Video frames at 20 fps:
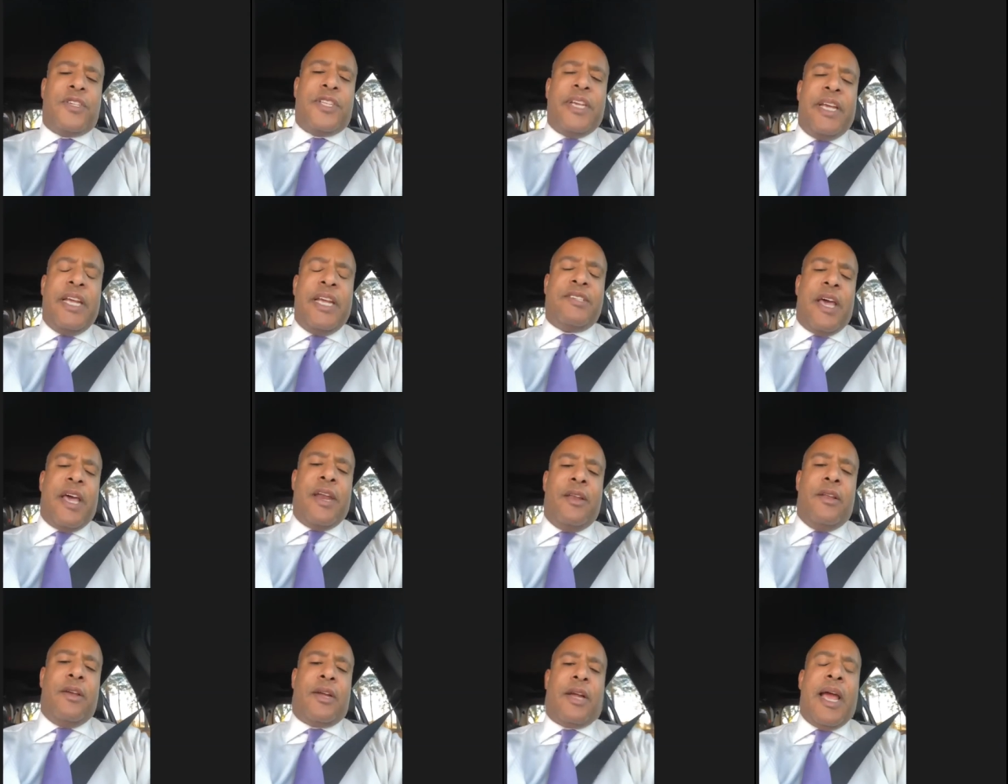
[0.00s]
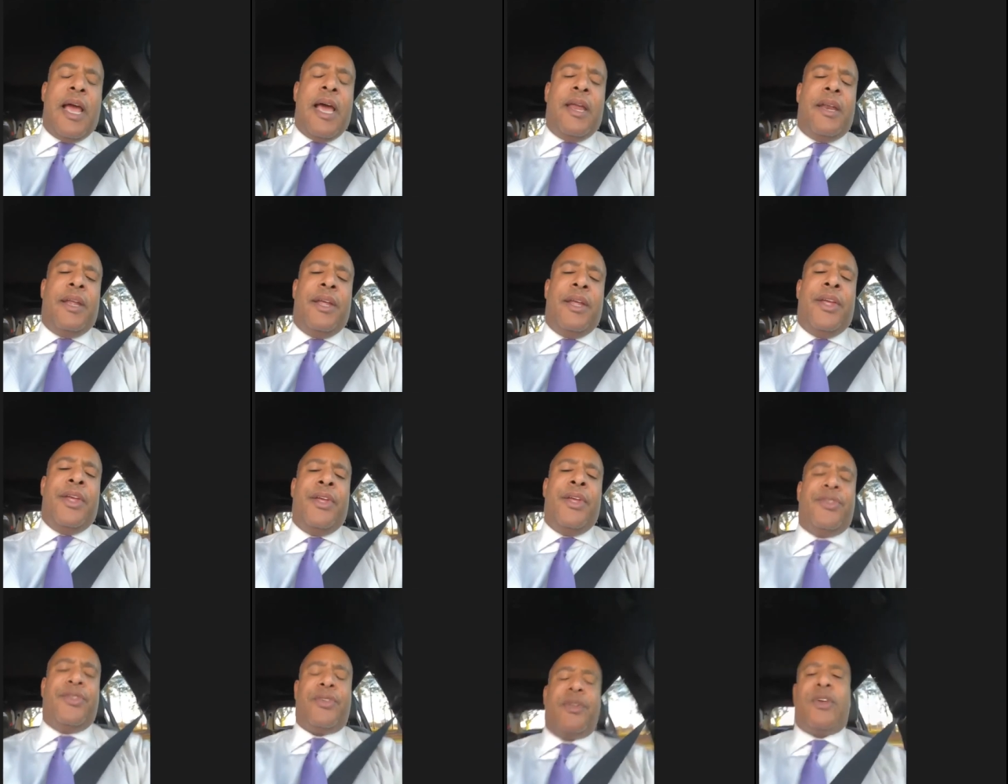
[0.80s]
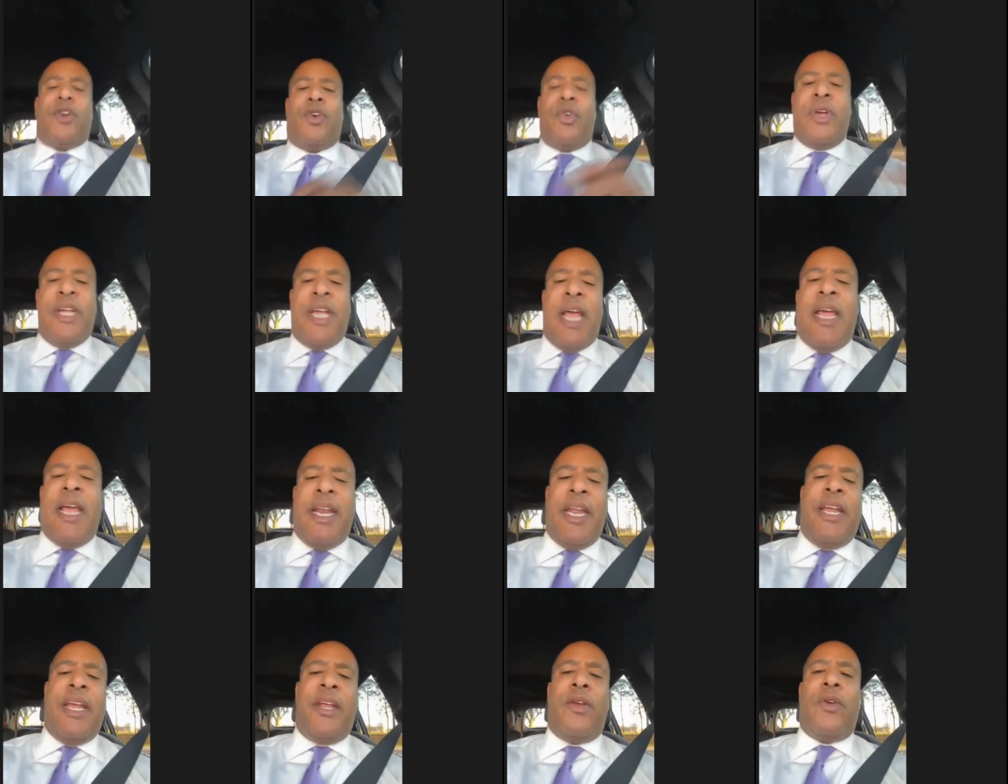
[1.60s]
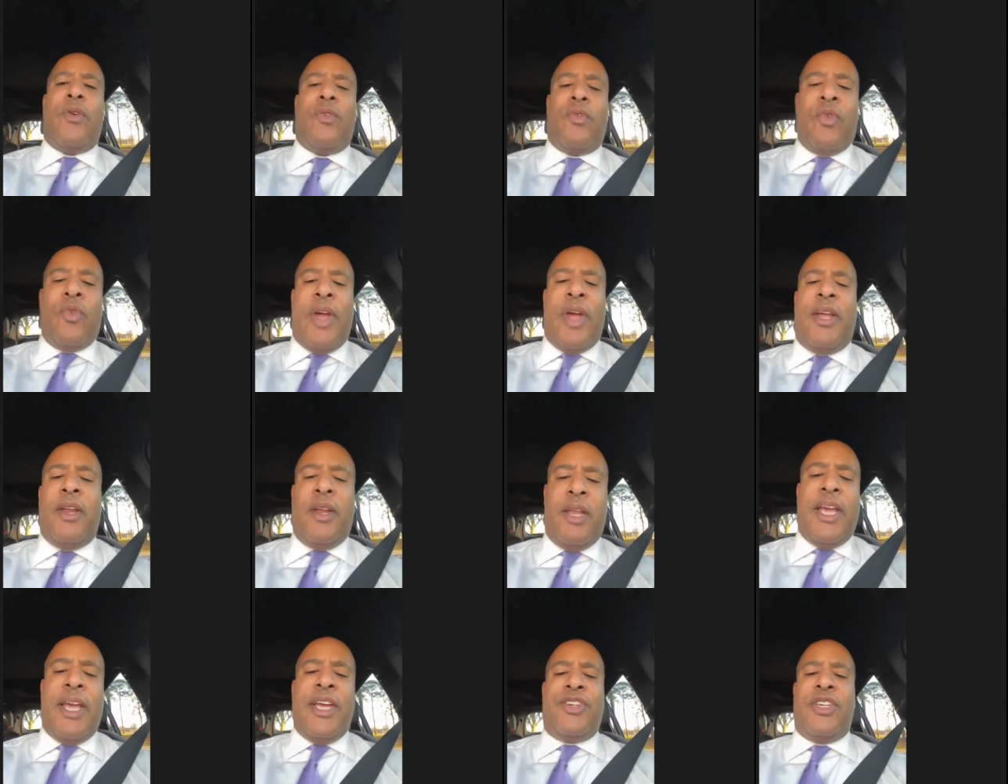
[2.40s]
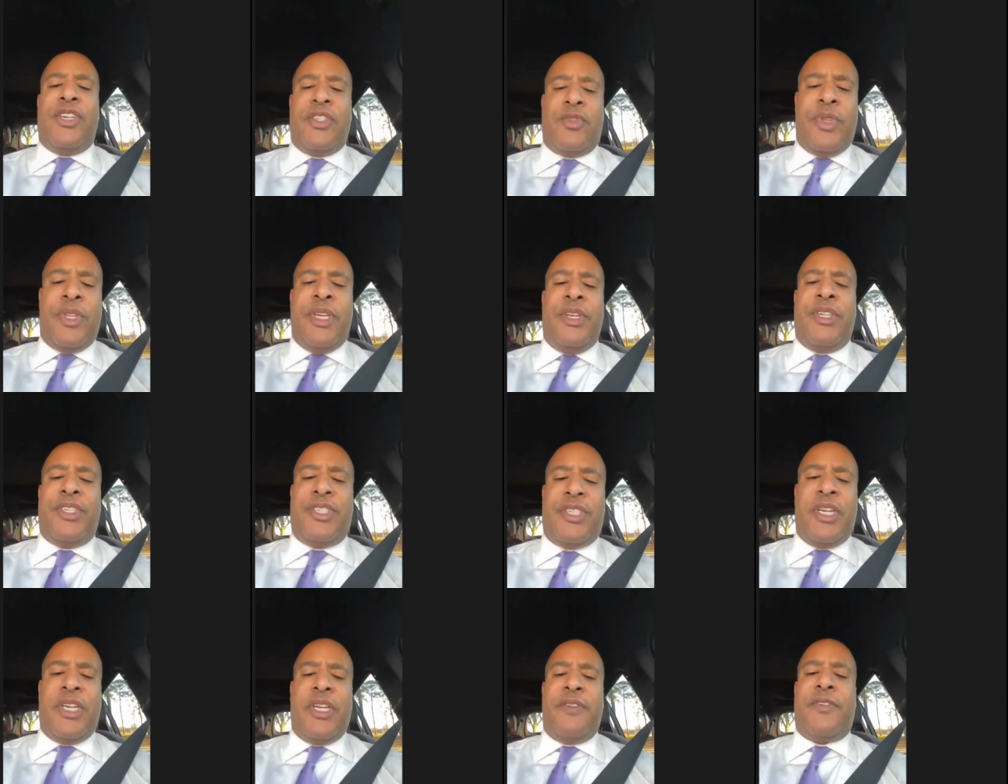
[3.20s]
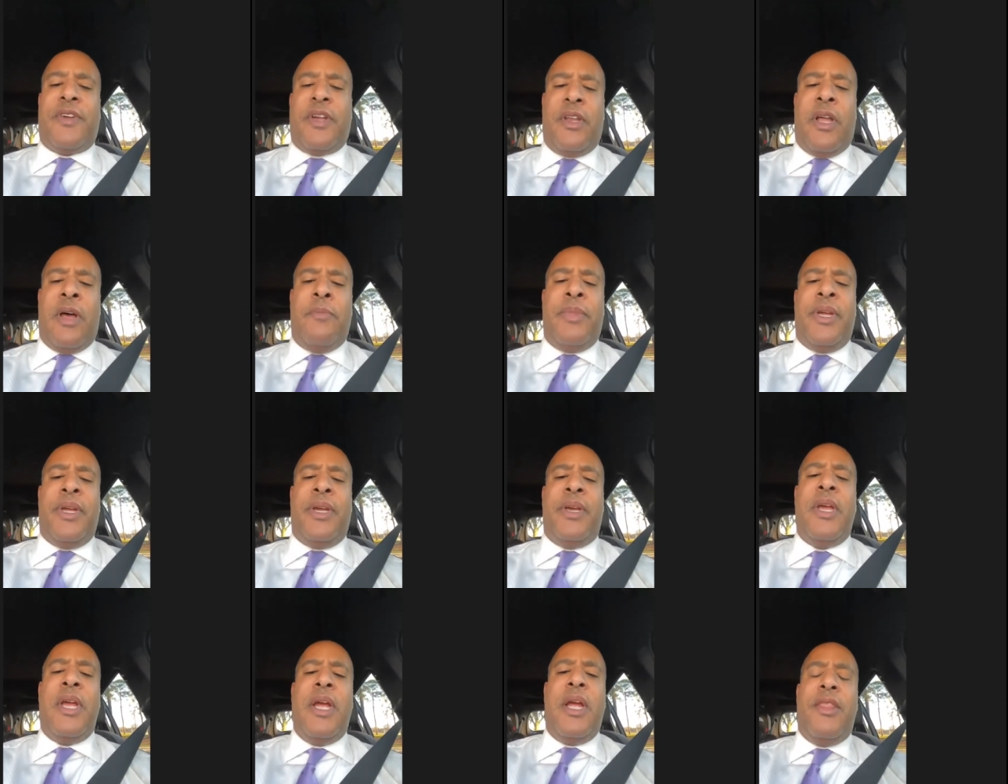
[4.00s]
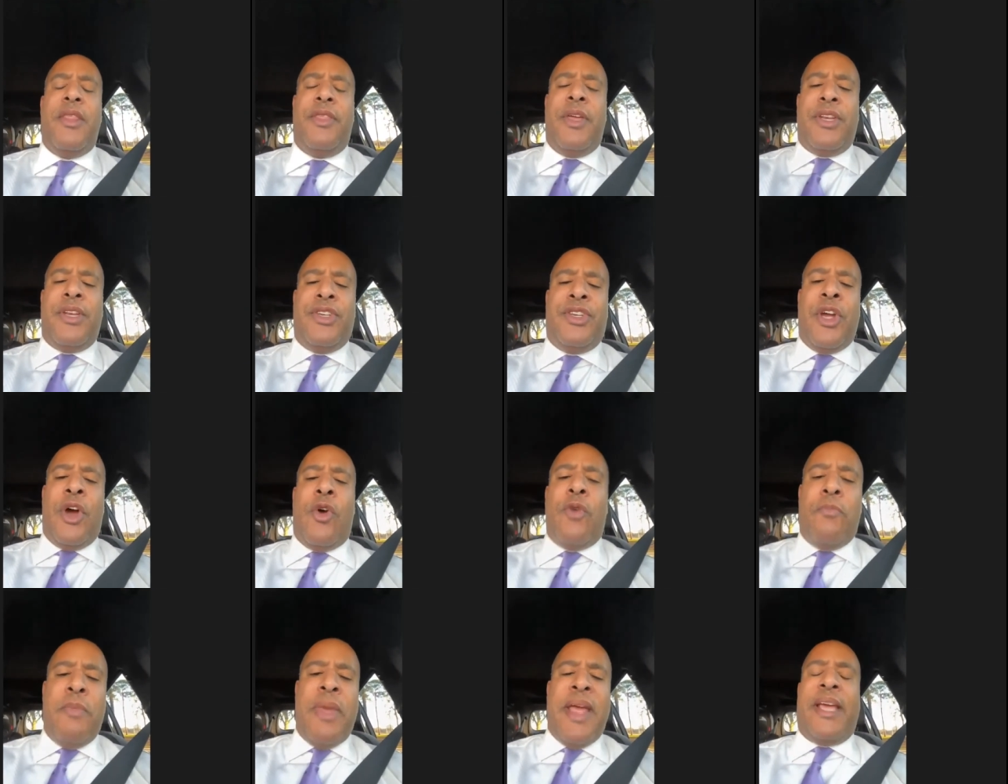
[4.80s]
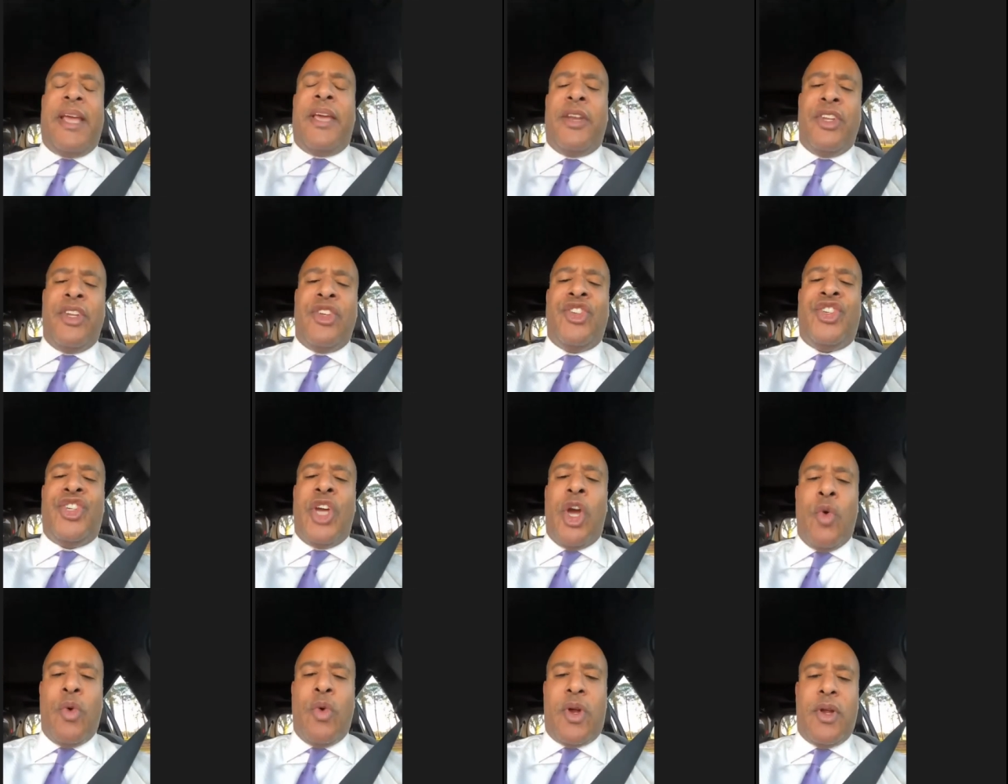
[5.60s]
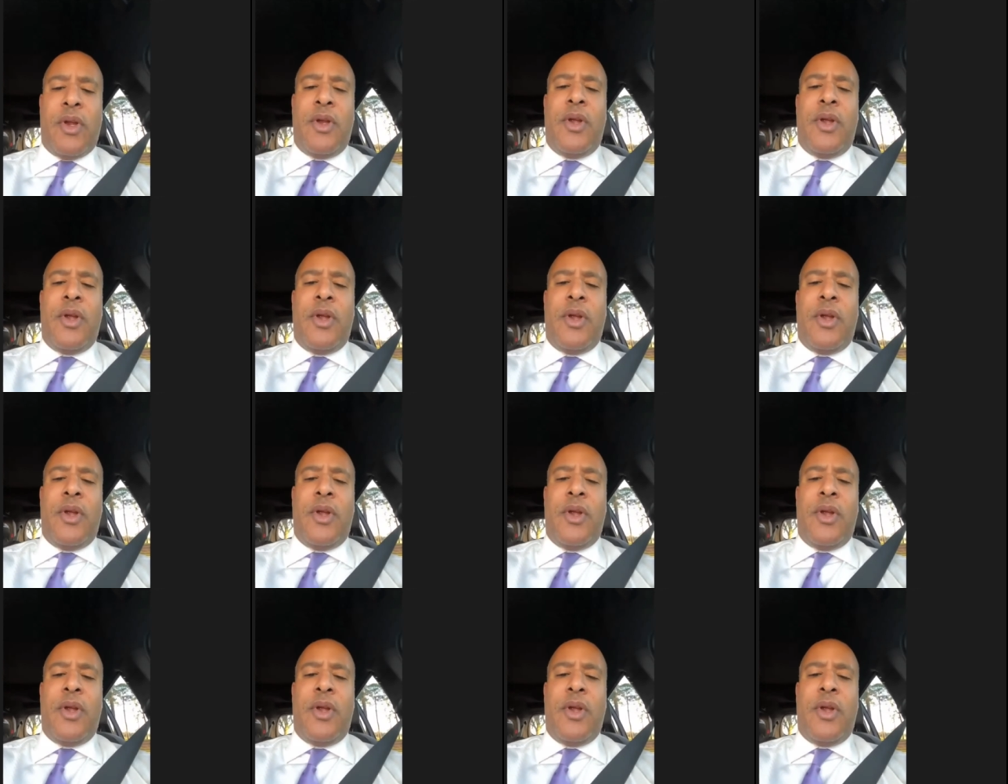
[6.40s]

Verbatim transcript: he's got to look at is creating regulations within the city of Columbia that don't make it a joke